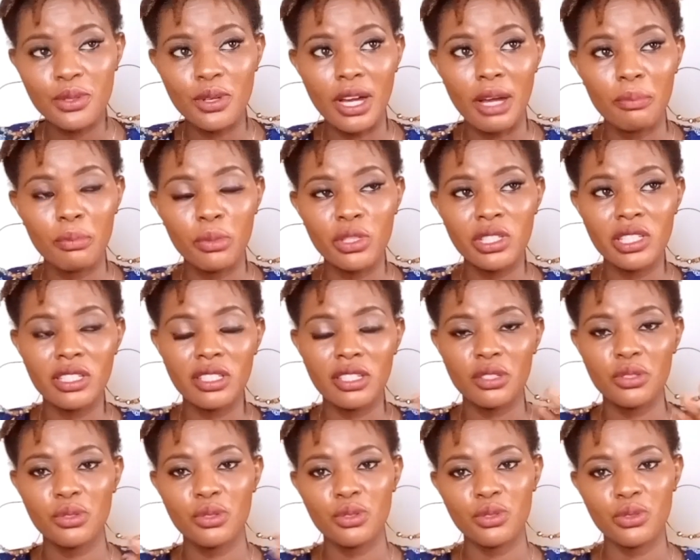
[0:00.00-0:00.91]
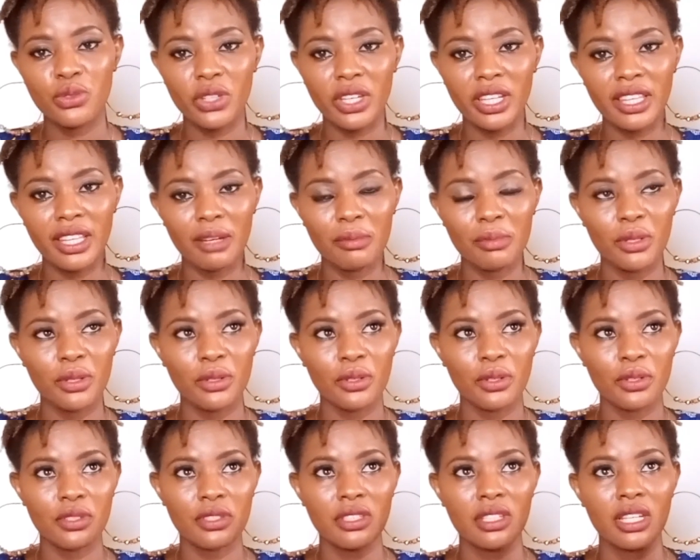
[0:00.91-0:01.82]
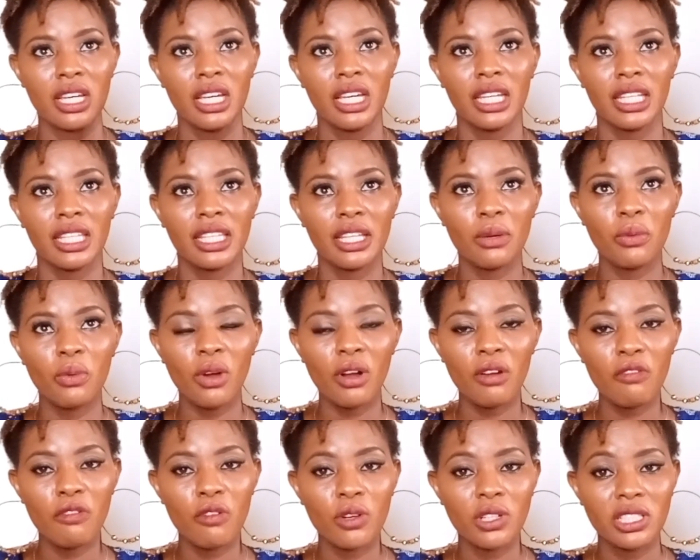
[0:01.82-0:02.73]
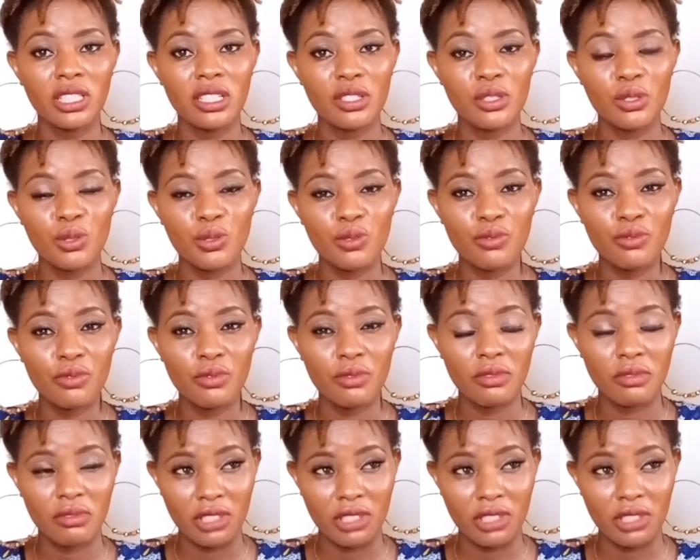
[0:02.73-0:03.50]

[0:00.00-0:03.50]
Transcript: So I'm putting these two together because they work for these